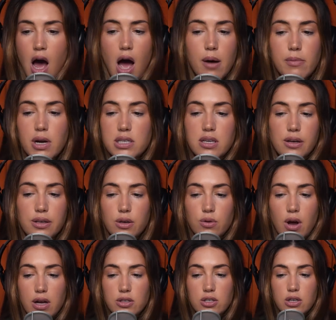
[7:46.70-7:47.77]
I'm not telling you
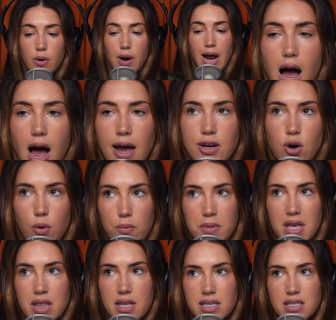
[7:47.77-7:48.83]
not to do it. I don't
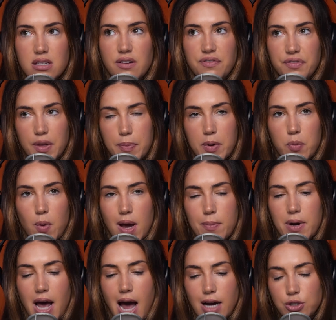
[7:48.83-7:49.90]
mean this in a flippant way,
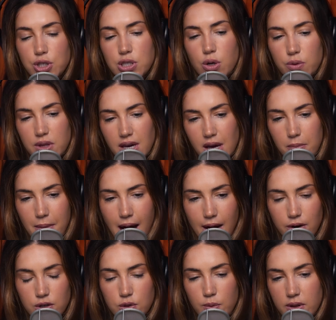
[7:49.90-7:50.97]
but I actually don't think it
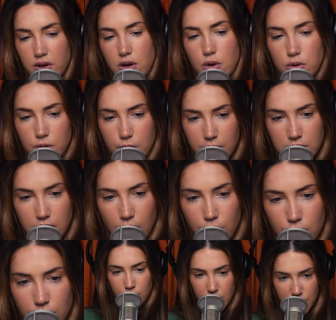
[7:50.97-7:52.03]
matters whether you do or
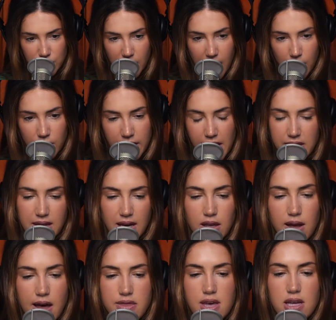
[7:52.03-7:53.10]
don't reach out. Like, I think
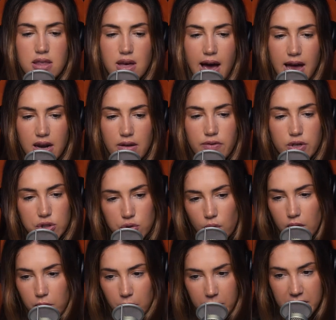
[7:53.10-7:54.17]
the end of the
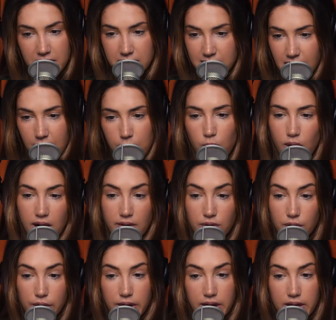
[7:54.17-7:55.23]
story will be the same,
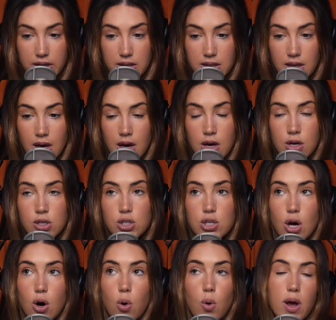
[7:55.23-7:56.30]
whatever it is.
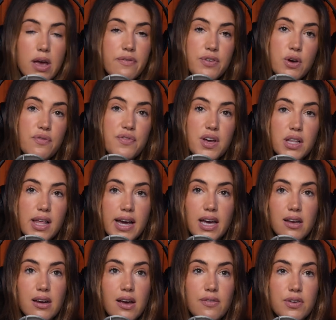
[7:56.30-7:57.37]
So if you feel like
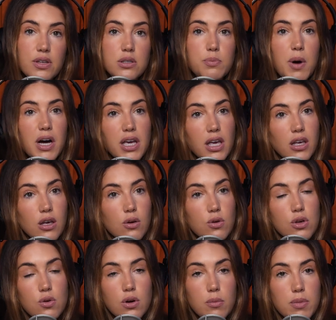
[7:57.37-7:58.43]
it, if it's bugging you,
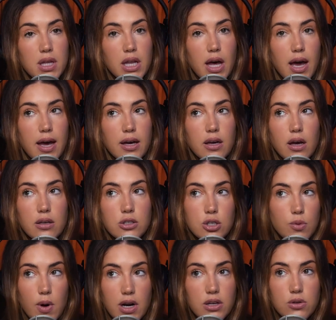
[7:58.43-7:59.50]
you can be like, do
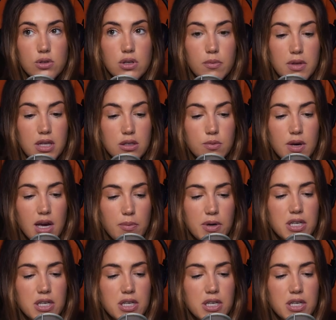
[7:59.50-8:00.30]
you want to do something this weekend?